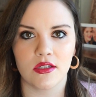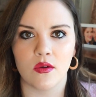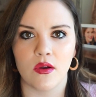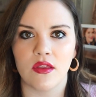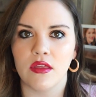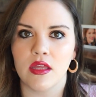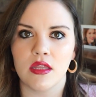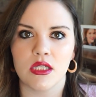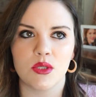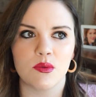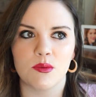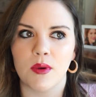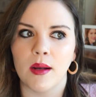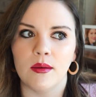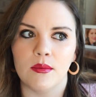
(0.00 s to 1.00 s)
So I think this
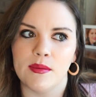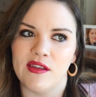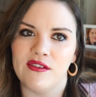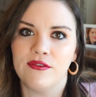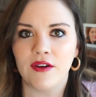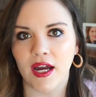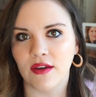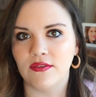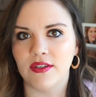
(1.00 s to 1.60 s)
was probably 5